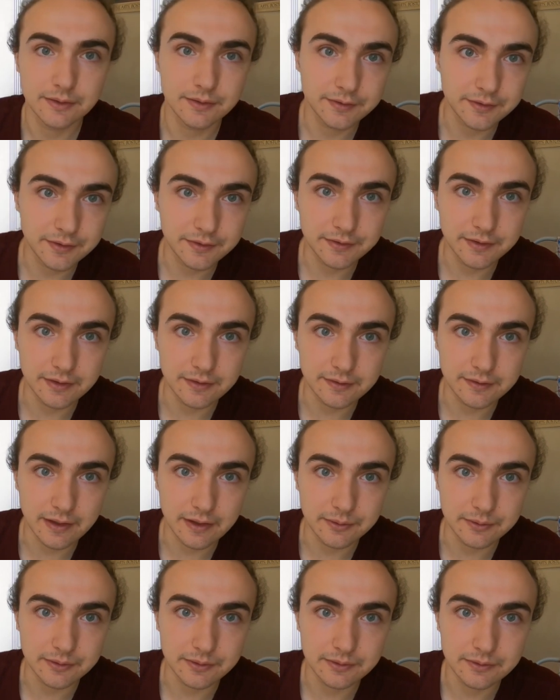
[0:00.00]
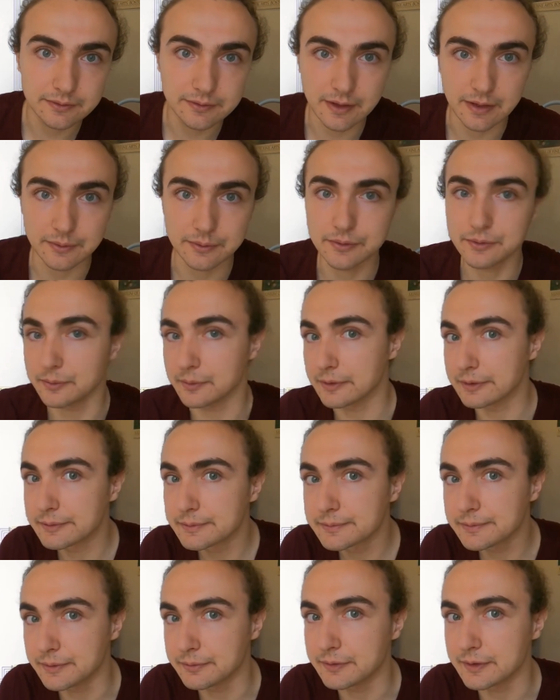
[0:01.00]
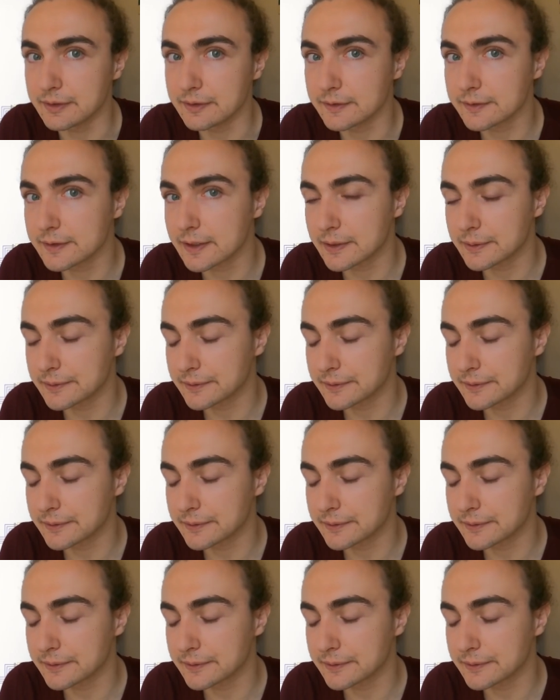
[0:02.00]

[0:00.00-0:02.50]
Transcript: a 16s counter down to a 15s